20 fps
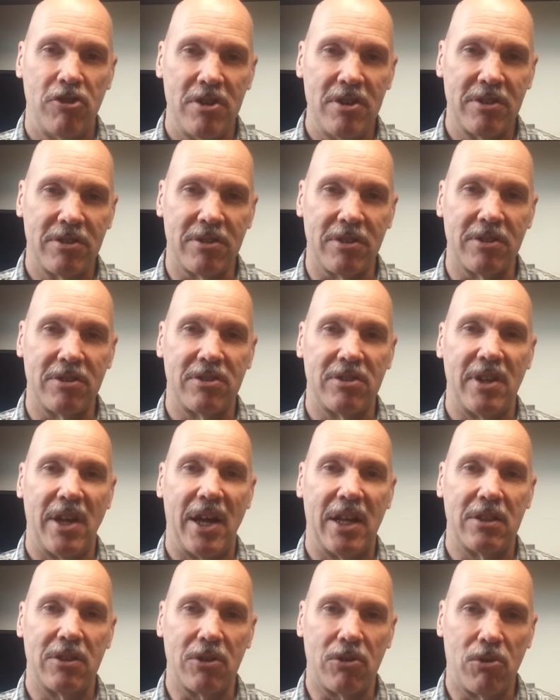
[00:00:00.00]
Jesus
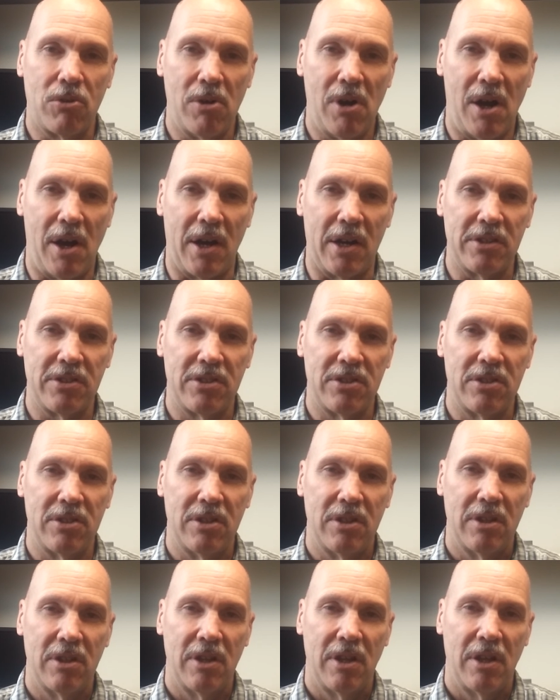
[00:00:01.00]
at the cross,
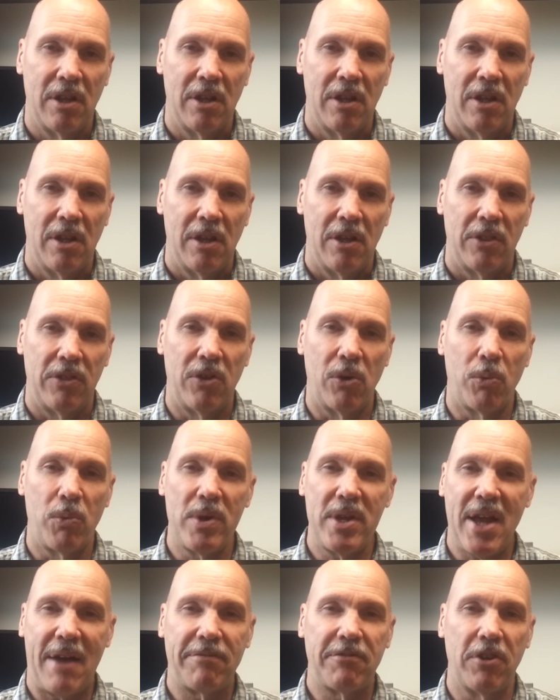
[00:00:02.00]
that
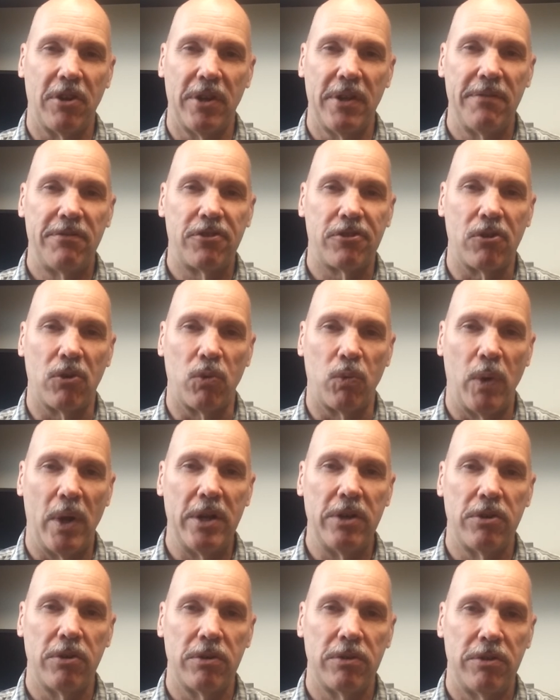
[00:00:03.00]
we have to live
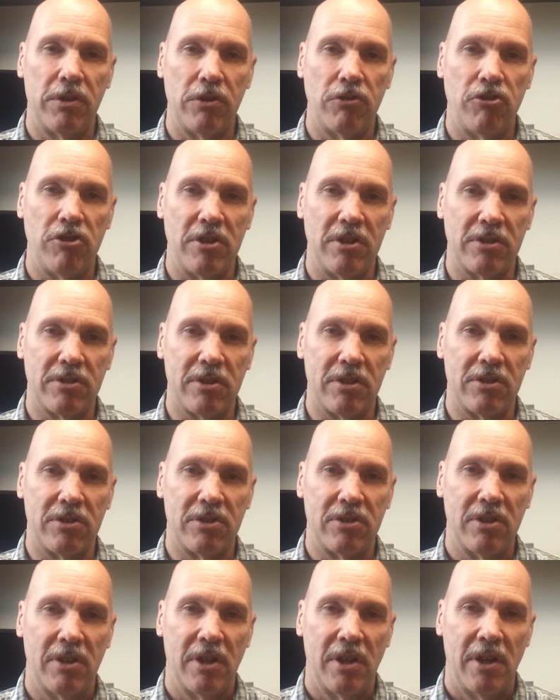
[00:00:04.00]
surrendered to
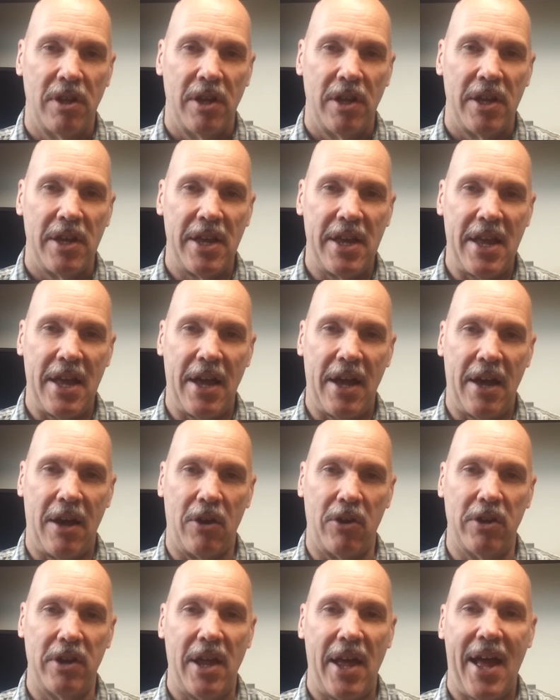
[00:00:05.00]
Jesus
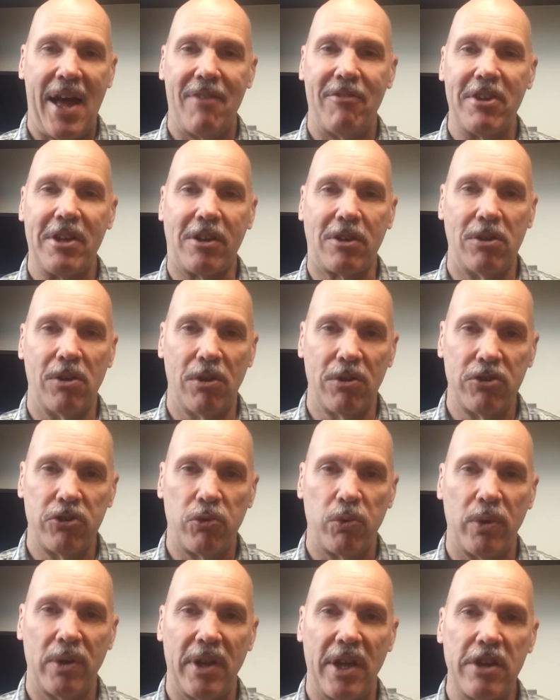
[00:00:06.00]
and have a
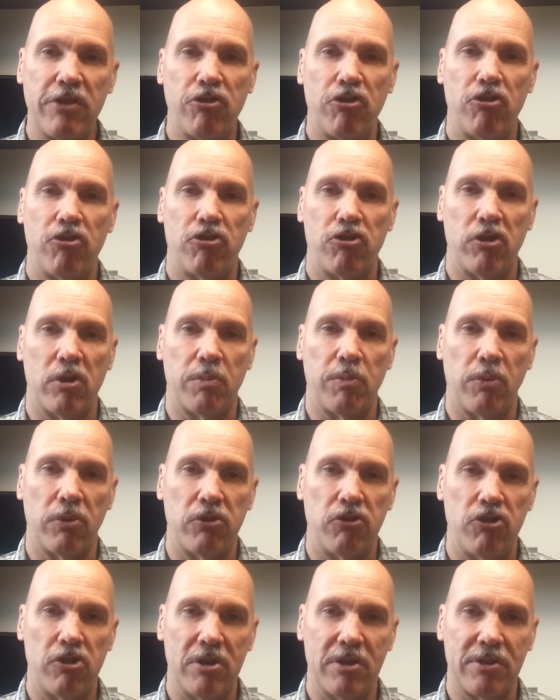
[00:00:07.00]
close relationship
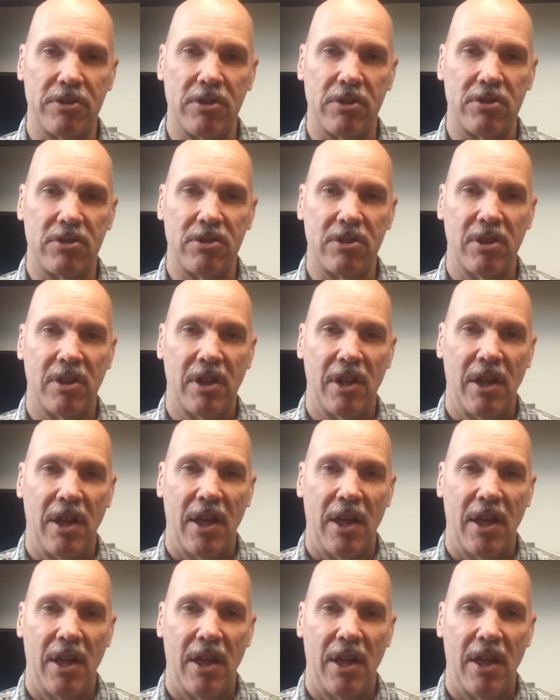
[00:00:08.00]
with Jesus.